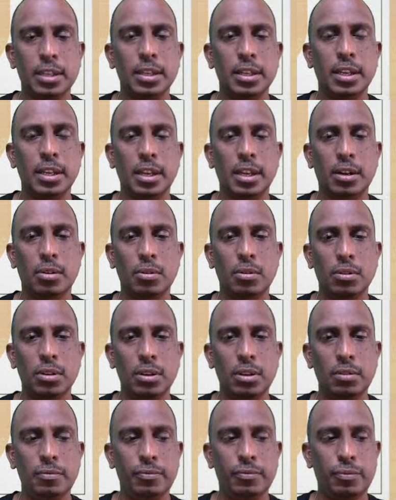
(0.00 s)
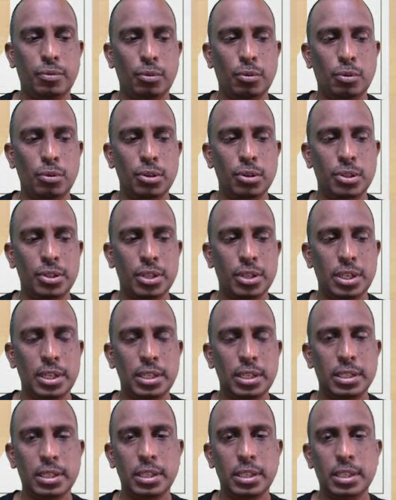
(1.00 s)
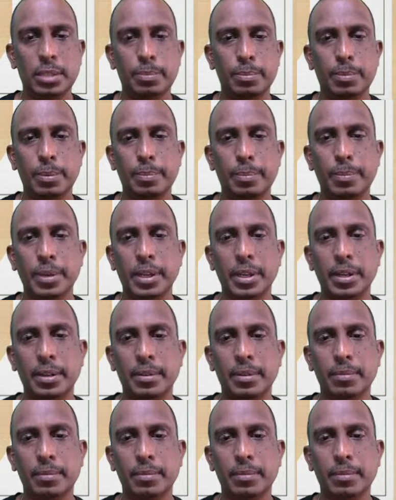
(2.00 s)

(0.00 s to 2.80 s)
a Roquefort cheese is prepared.